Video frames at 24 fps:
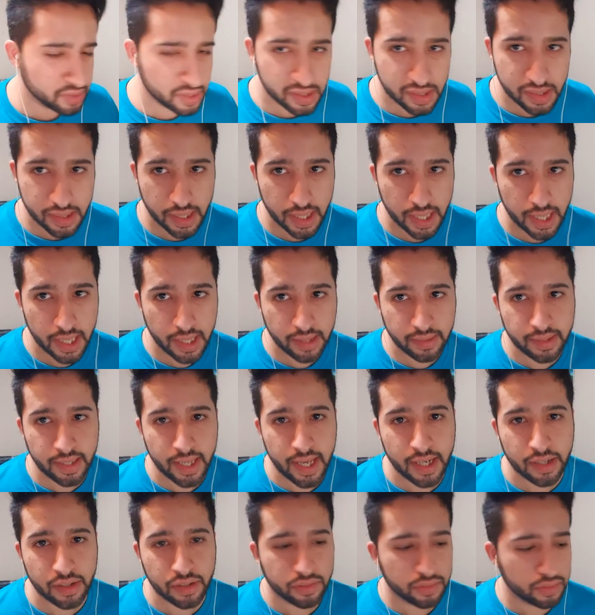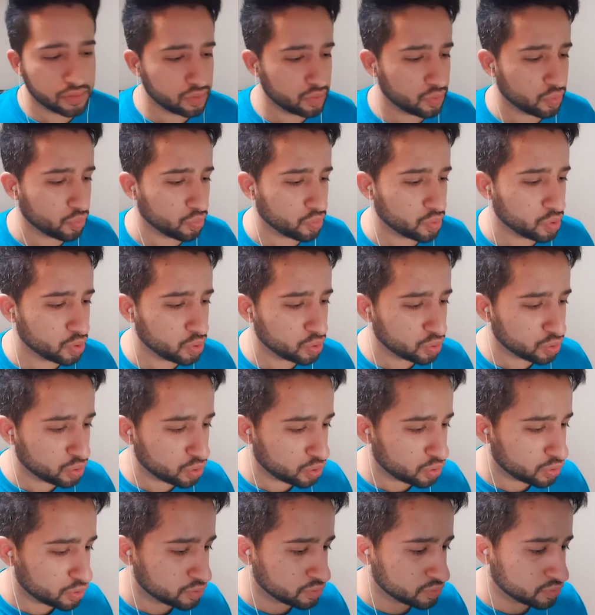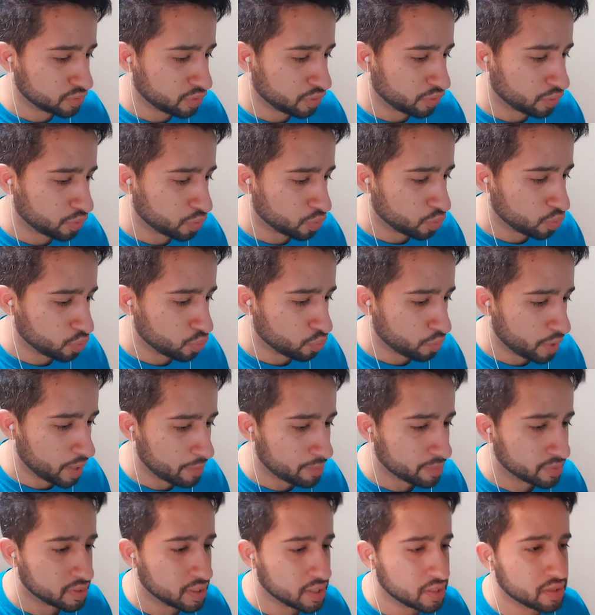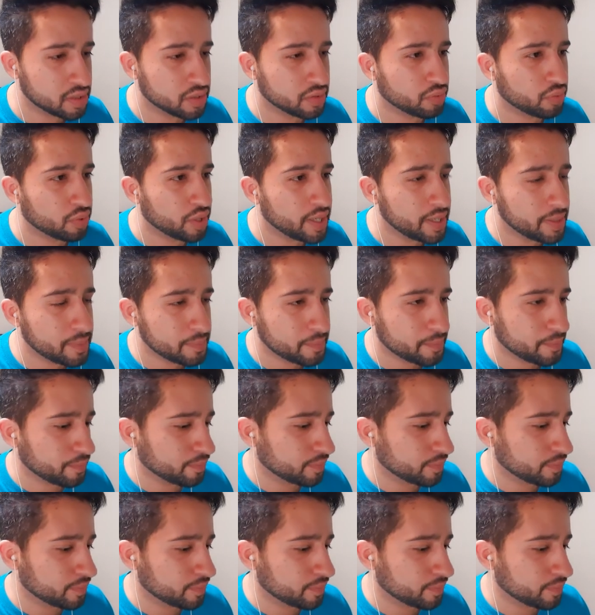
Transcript: this saying that you learn through repetition, right?